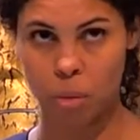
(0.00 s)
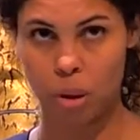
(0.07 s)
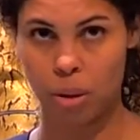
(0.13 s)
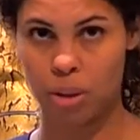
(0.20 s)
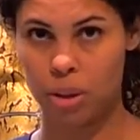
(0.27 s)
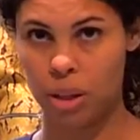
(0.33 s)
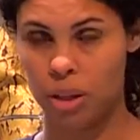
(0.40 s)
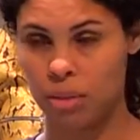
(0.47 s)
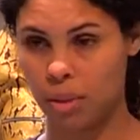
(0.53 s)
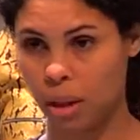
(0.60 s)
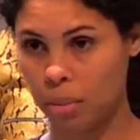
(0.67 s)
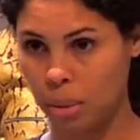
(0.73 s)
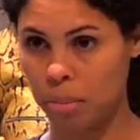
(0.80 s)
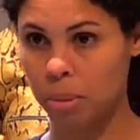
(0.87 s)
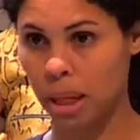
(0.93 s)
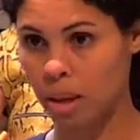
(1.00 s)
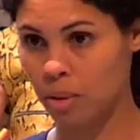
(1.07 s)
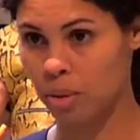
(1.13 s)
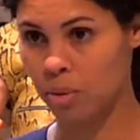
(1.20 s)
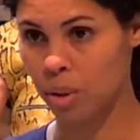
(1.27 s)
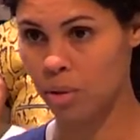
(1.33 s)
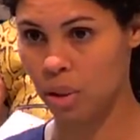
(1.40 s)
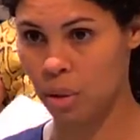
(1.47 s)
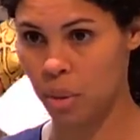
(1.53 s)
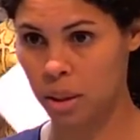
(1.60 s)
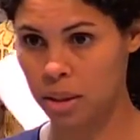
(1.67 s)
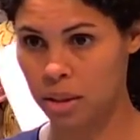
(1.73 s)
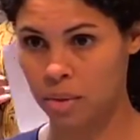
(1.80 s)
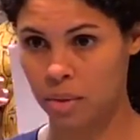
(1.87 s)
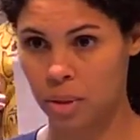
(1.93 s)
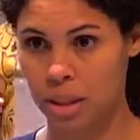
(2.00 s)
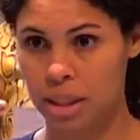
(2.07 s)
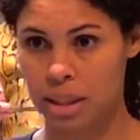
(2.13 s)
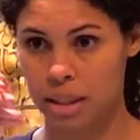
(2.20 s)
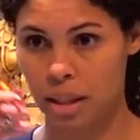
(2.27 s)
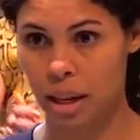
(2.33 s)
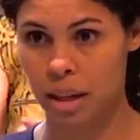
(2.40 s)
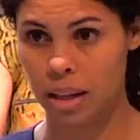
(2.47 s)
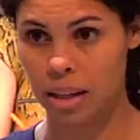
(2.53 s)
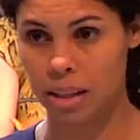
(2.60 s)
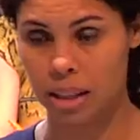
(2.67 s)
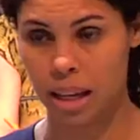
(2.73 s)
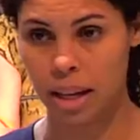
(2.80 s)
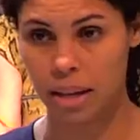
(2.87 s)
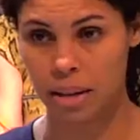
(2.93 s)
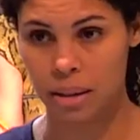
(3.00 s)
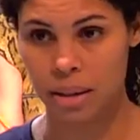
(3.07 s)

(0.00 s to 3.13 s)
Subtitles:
with the development plan review request for the design of the site.